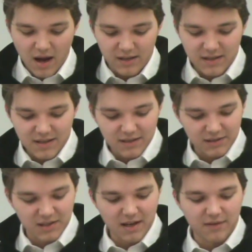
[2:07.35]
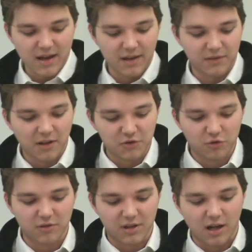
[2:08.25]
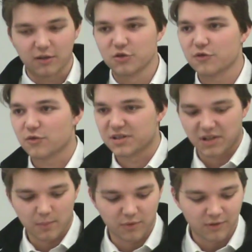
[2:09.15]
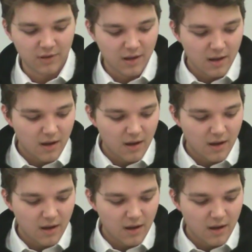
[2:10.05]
and he said that the Electoral College, for example,